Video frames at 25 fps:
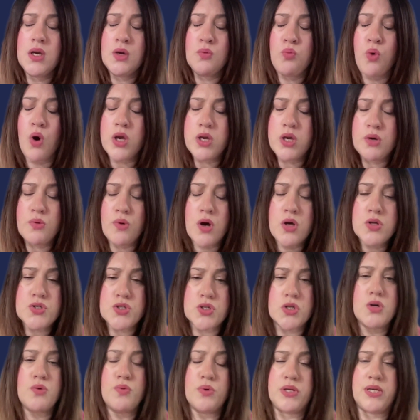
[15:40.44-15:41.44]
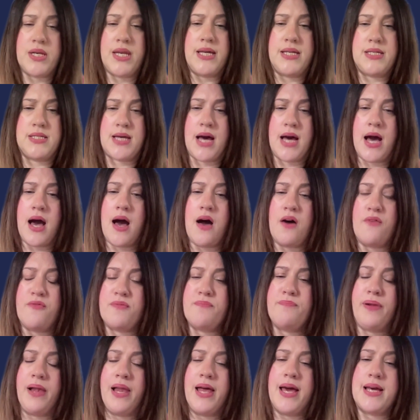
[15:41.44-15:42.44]
What you also would need to have
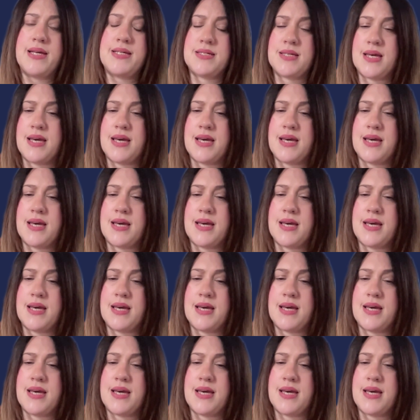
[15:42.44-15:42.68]
in place